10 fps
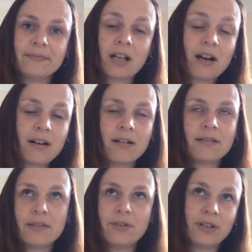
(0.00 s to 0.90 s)

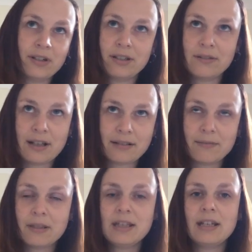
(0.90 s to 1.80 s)
cards if you're good at doing that
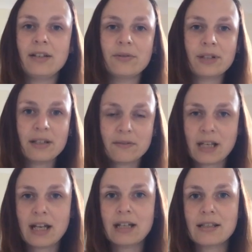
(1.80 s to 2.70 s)
type of thing, or gift
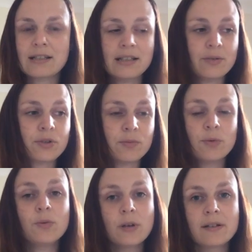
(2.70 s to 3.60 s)
tags, little
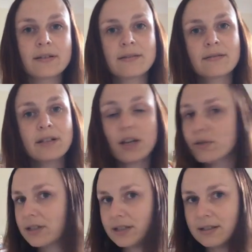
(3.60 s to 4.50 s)
small ones,
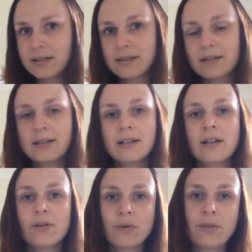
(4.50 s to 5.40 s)
coasters,
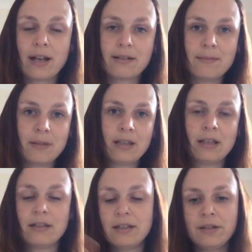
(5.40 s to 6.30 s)
all that type of
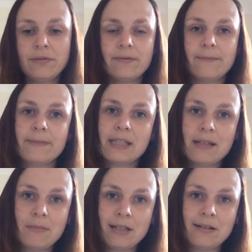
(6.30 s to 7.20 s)
thing that you've
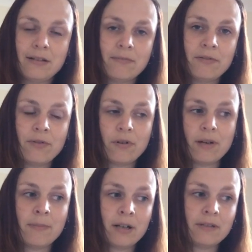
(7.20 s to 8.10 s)
seen me do before
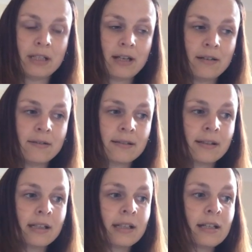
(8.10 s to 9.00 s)
in my videos.
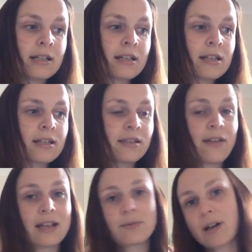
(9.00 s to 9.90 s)
So
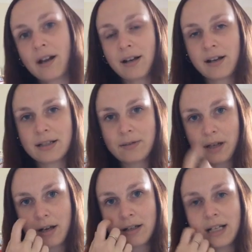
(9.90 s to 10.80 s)
that's why I like
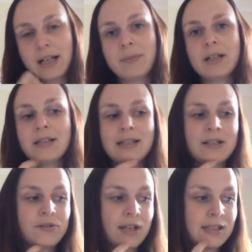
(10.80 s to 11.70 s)
doing Hardanger, because it's
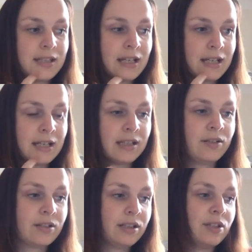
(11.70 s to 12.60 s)
interesting.
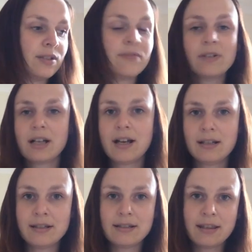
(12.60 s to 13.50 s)
You can use different
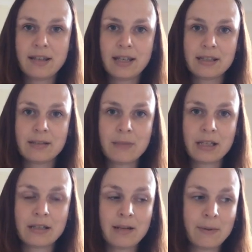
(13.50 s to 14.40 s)
colours and things to
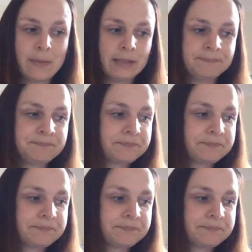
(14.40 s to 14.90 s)
mix it up a bit.